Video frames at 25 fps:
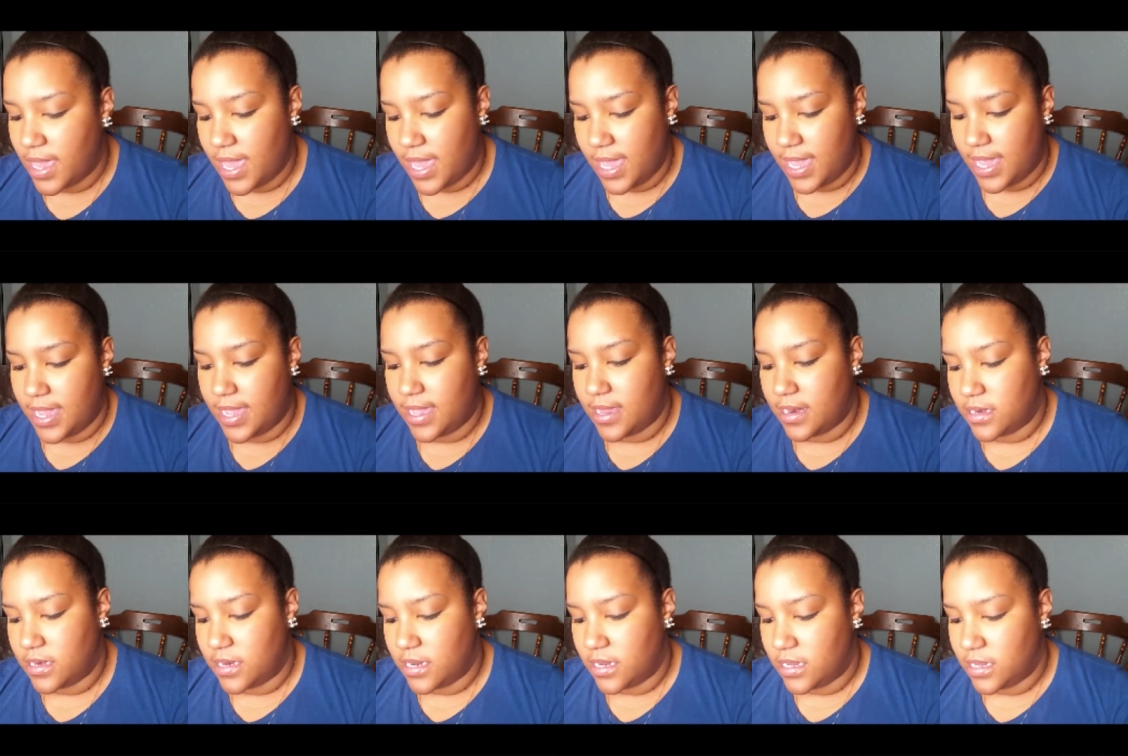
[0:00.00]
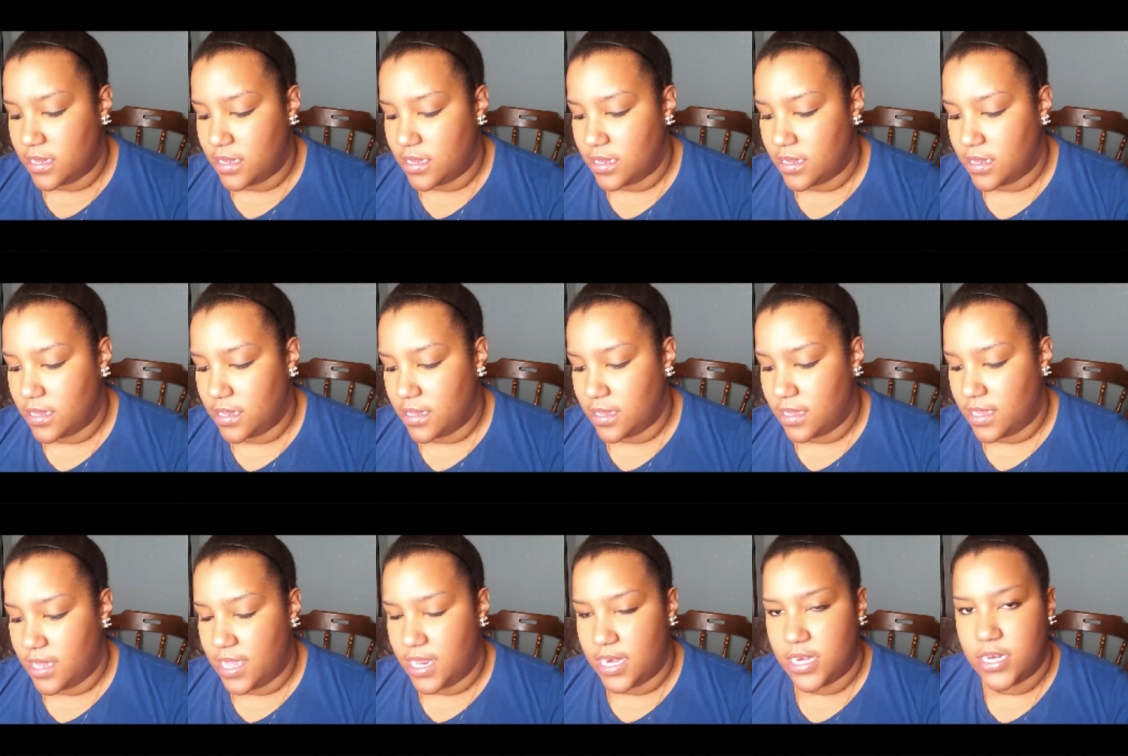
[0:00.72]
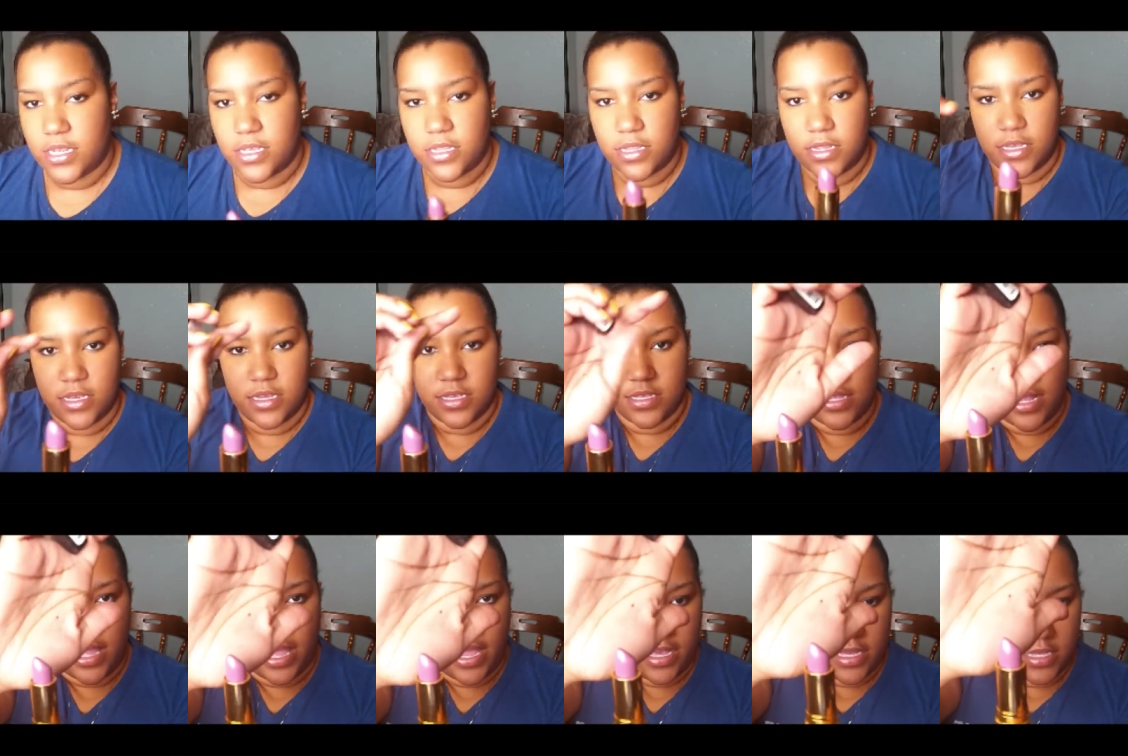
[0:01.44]
and it
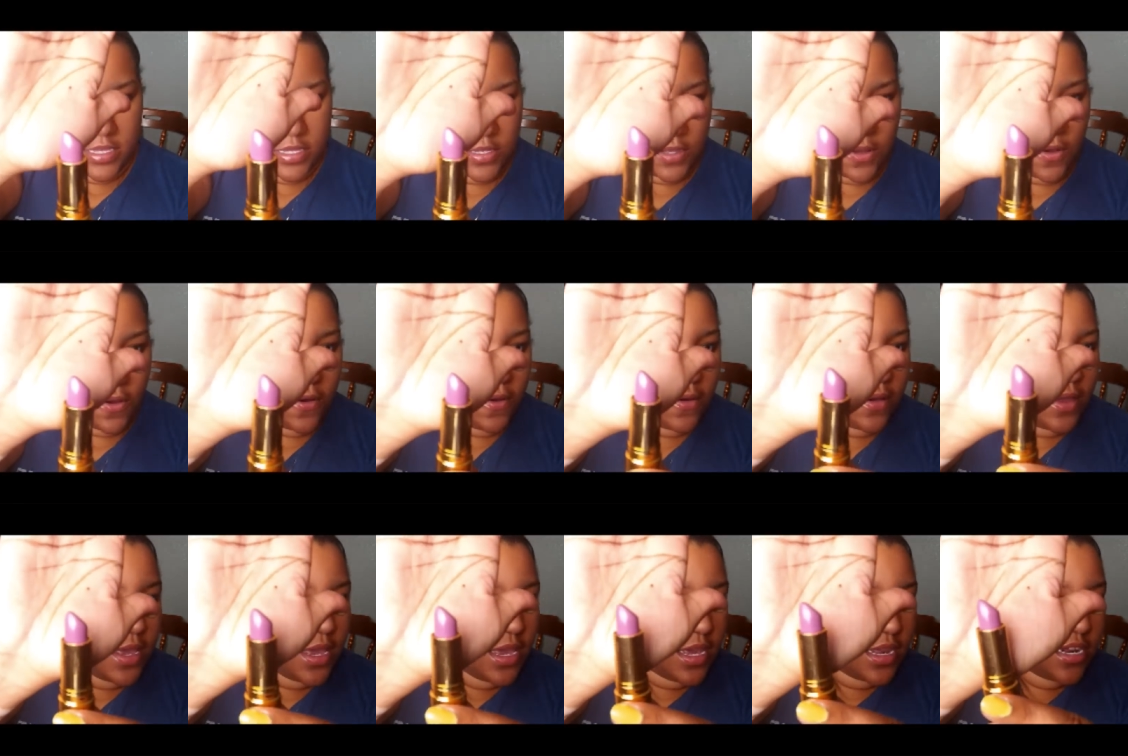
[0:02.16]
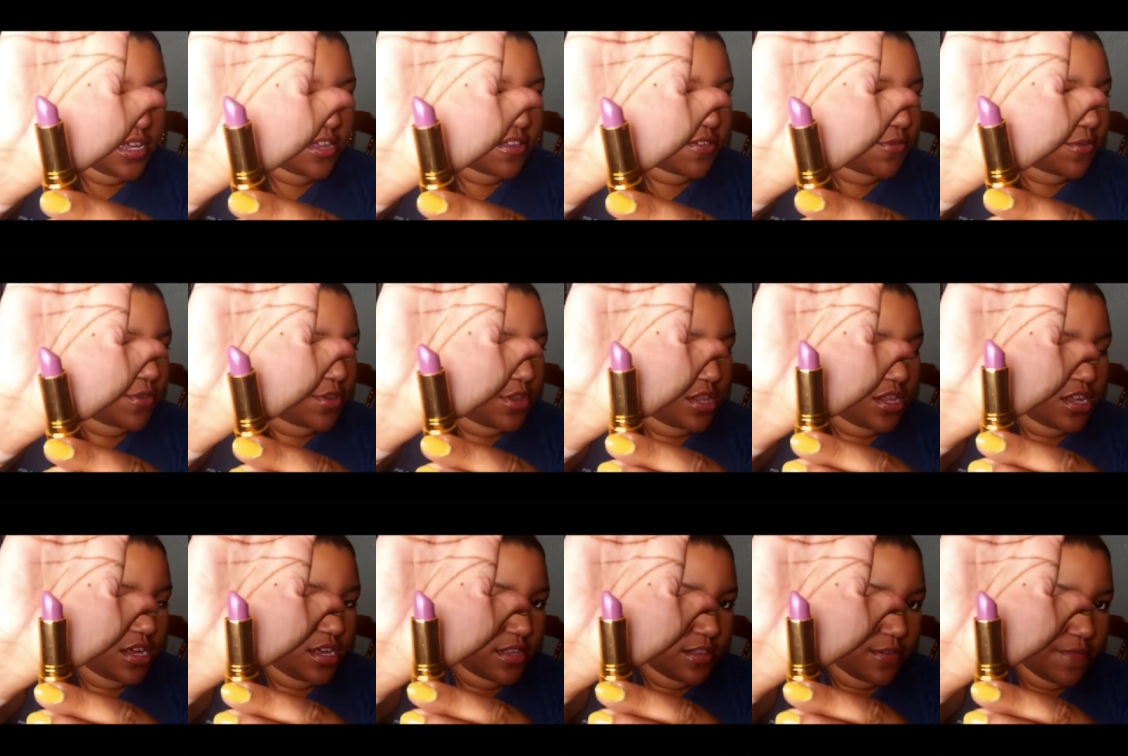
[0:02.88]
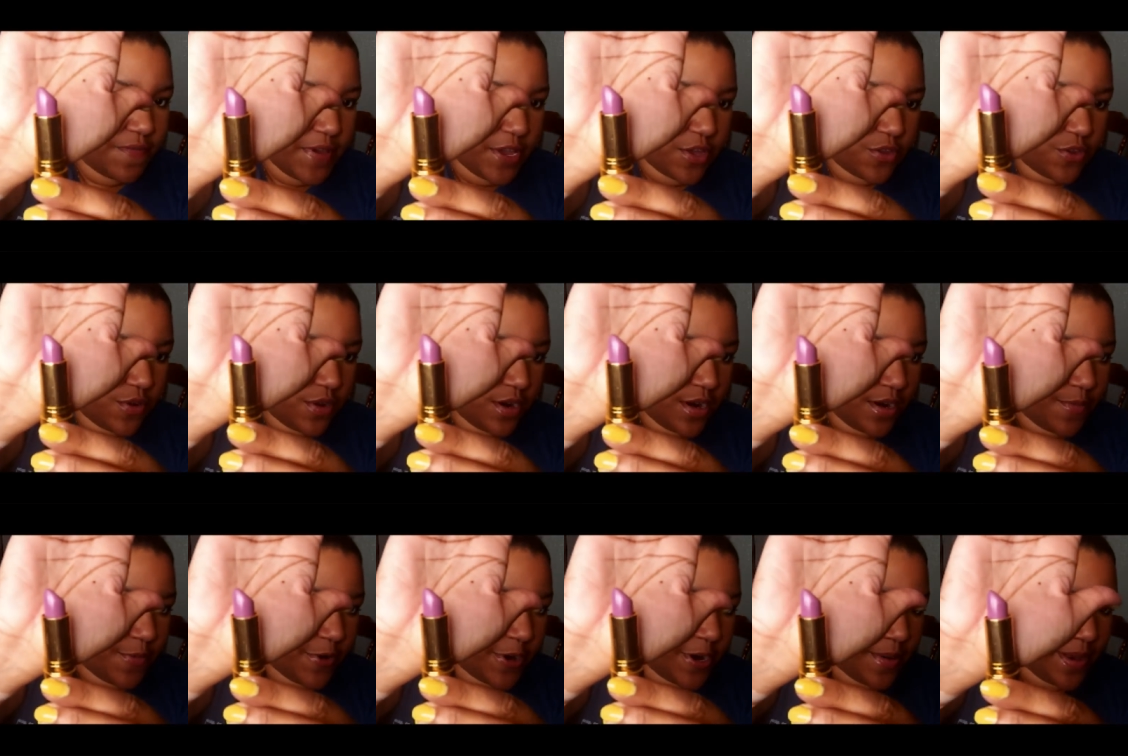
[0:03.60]
looks like so. This was just featured
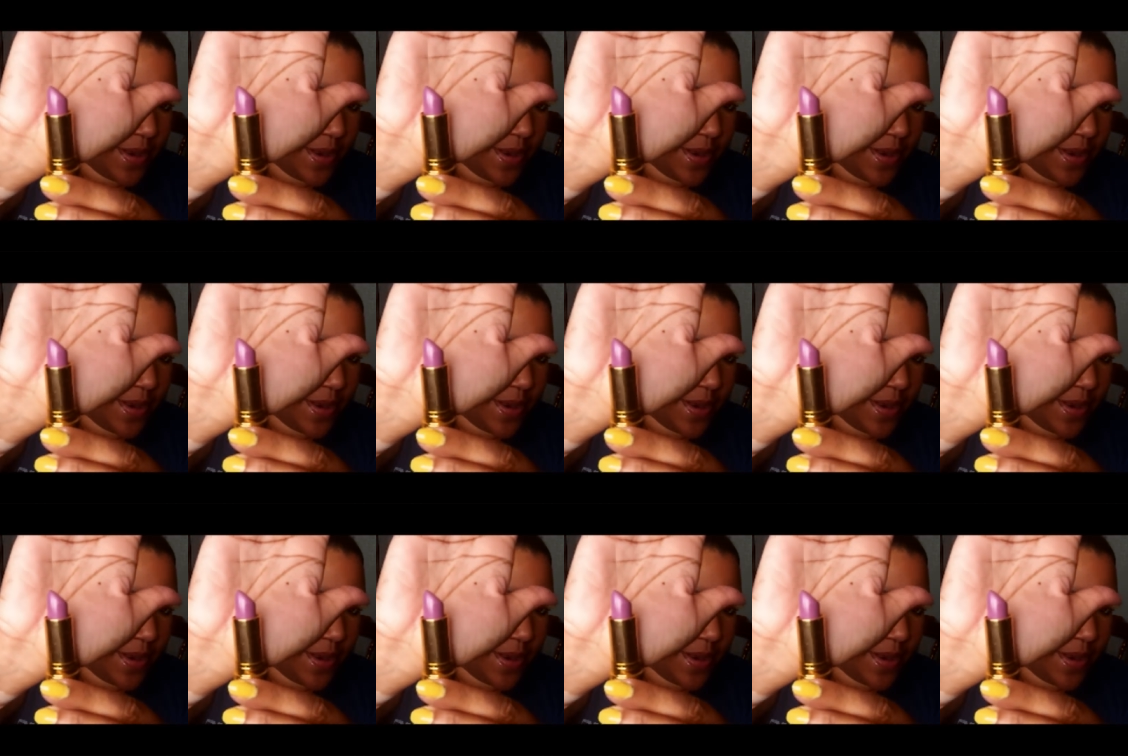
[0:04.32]
in